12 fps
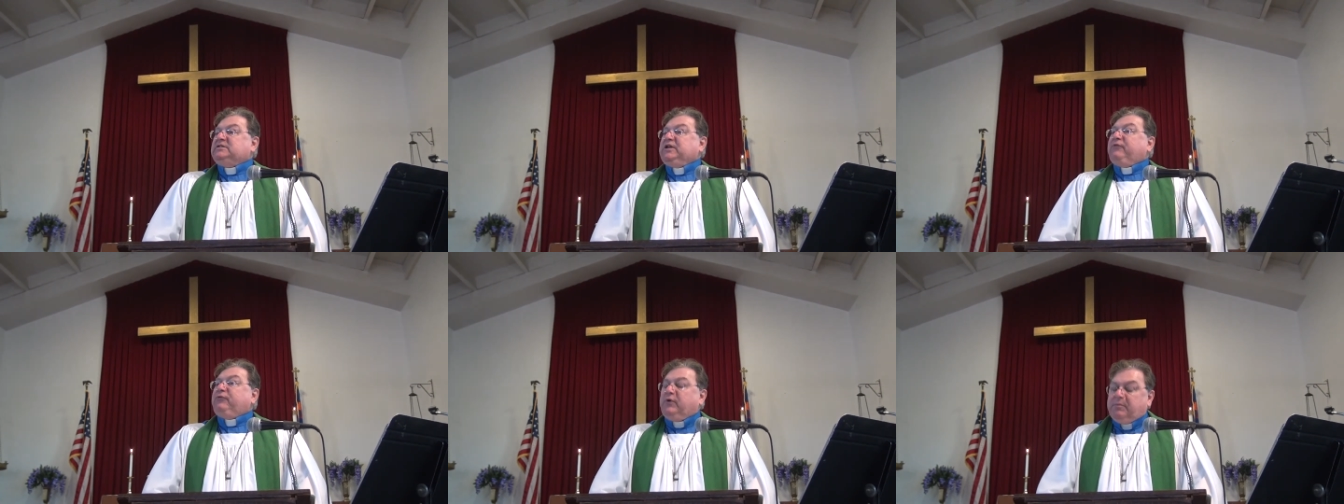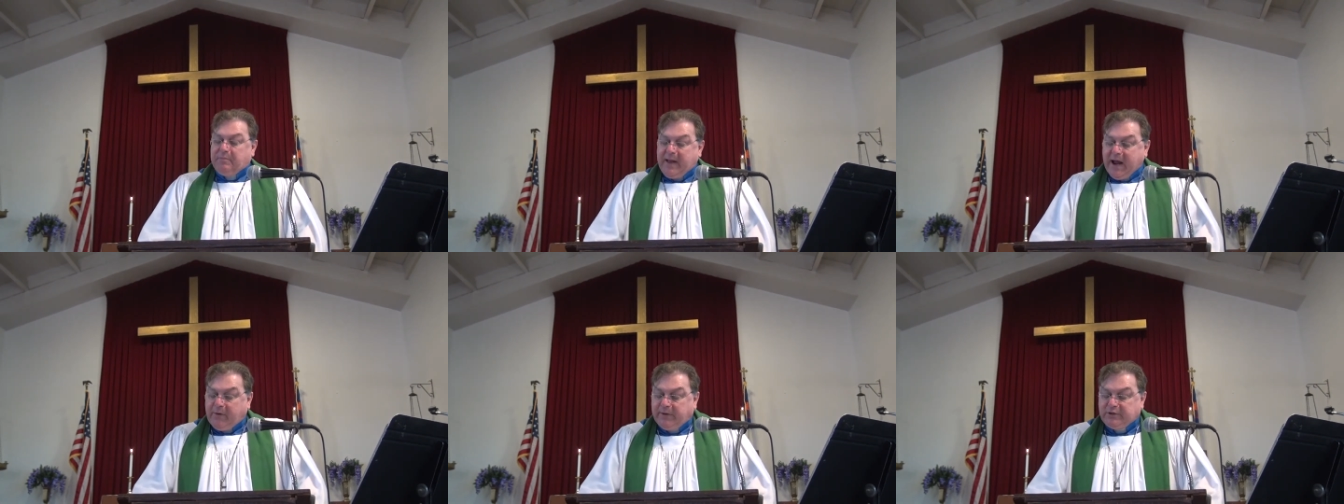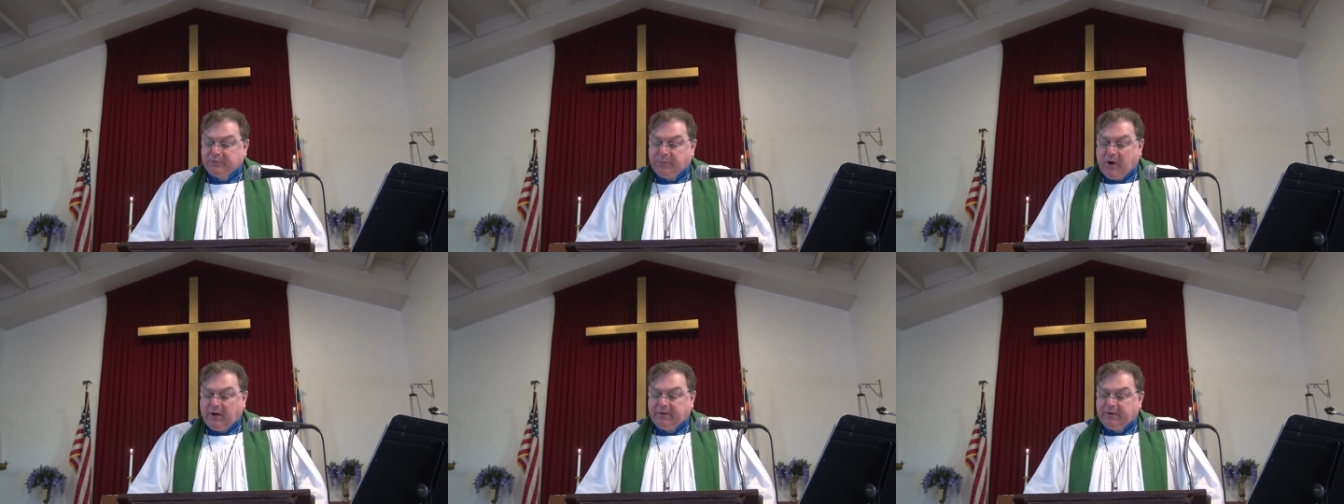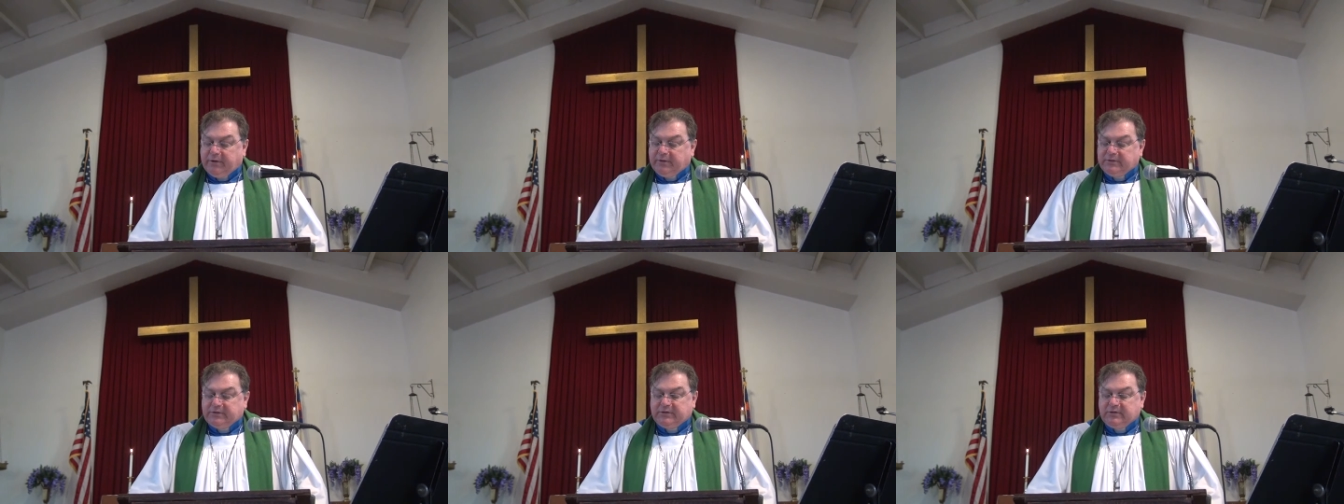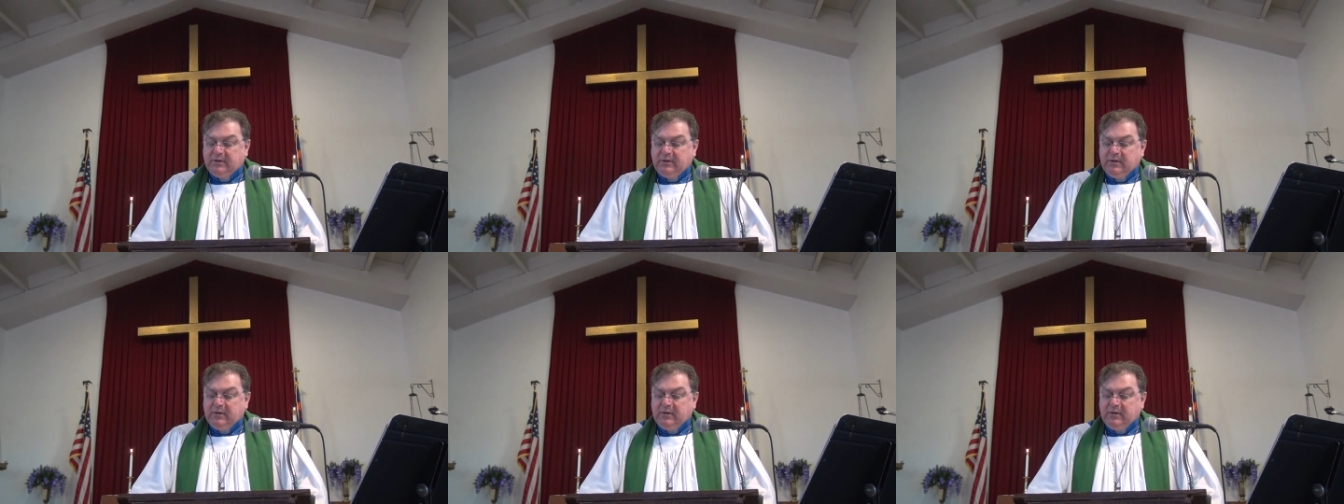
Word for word: different marriage partners.